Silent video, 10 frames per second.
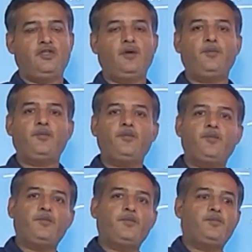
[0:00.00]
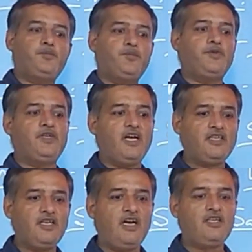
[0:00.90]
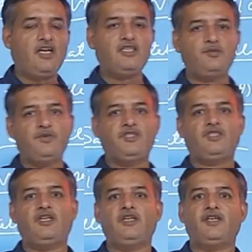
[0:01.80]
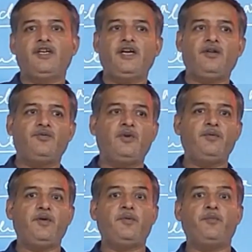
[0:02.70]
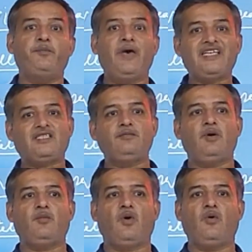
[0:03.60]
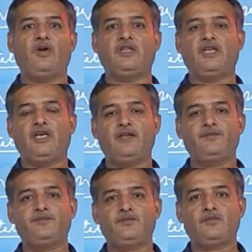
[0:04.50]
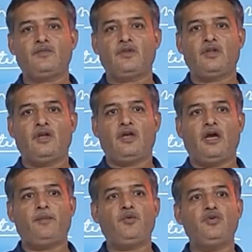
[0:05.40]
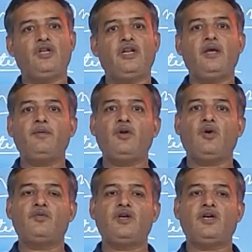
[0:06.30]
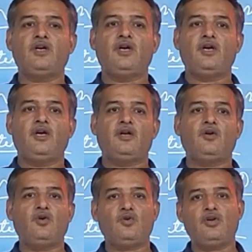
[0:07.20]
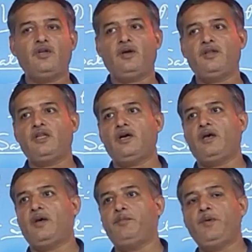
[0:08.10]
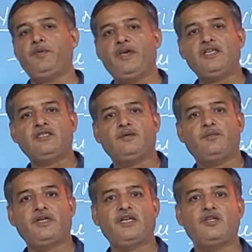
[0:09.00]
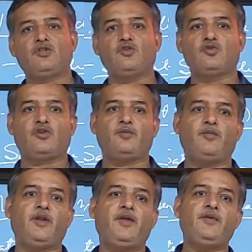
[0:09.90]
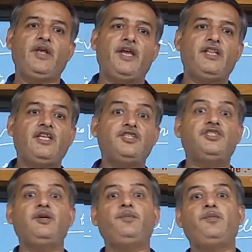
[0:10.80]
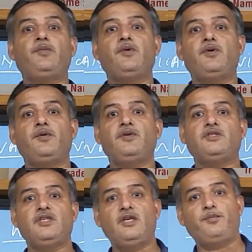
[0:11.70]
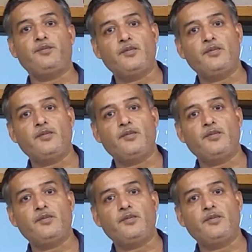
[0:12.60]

The data transmission rate will be maximum over there up to the level of the not only in the Mbps, but it could be in the Gbps.